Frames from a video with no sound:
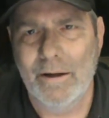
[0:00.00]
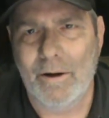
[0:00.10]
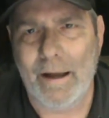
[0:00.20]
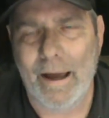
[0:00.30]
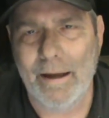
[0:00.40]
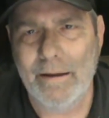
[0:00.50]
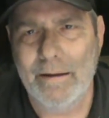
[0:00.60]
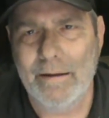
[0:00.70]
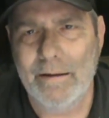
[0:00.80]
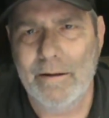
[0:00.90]
Okay?
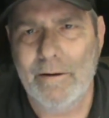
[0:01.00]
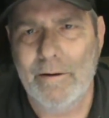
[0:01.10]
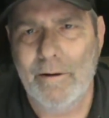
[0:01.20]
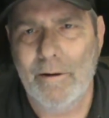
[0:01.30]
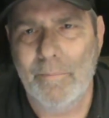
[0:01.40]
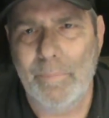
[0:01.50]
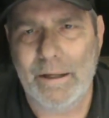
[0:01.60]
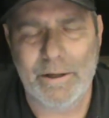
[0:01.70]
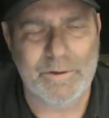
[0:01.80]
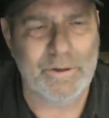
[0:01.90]

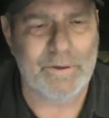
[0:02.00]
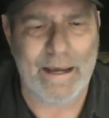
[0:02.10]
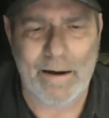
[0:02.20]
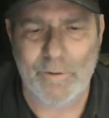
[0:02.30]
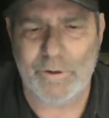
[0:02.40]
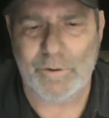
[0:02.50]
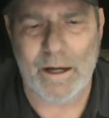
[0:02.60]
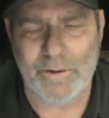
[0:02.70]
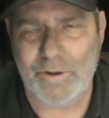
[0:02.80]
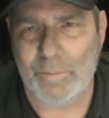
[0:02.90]
Because the average
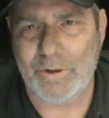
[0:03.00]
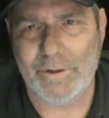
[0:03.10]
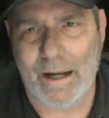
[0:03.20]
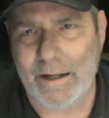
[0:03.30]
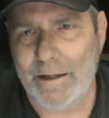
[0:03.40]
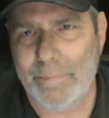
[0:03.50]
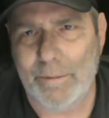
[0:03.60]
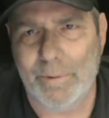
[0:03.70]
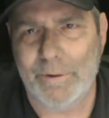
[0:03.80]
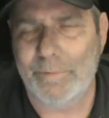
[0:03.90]
customer is not going to be
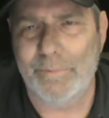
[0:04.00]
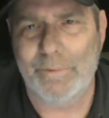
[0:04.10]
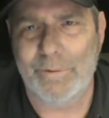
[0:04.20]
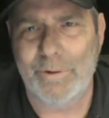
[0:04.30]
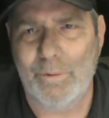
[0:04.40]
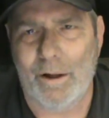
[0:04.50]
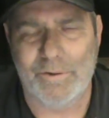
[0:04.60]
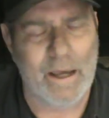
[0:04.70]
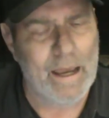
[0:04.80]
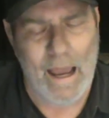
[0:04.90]
able to do us.